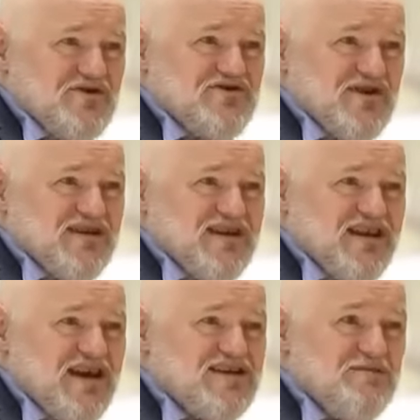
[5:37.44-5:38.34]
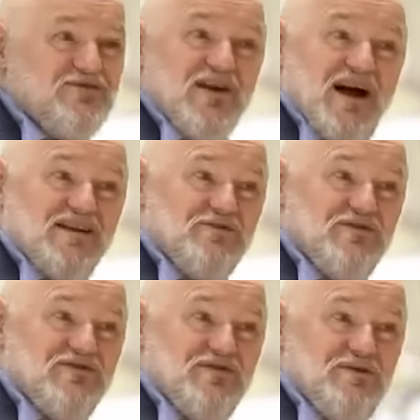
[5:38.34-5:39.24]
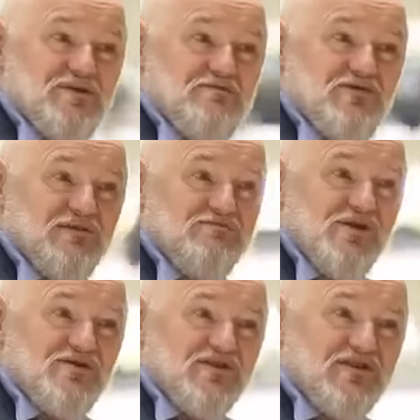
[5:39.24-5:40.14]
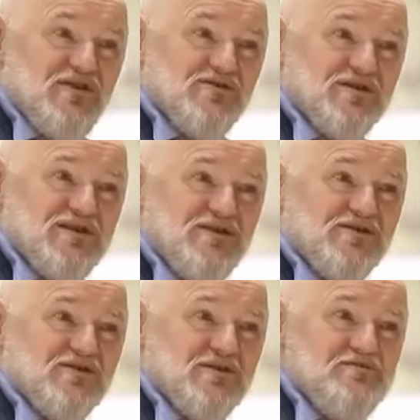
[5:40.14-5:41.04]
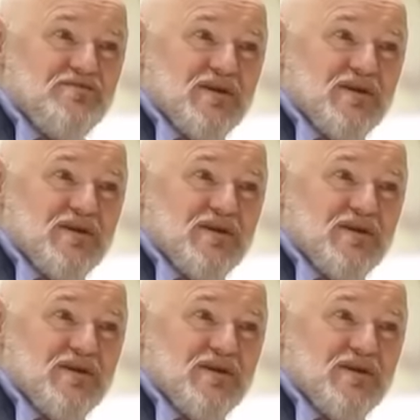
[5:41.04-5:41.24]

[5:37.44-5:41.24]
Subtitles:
Christian in Egypt had with the Muslim brothers and others.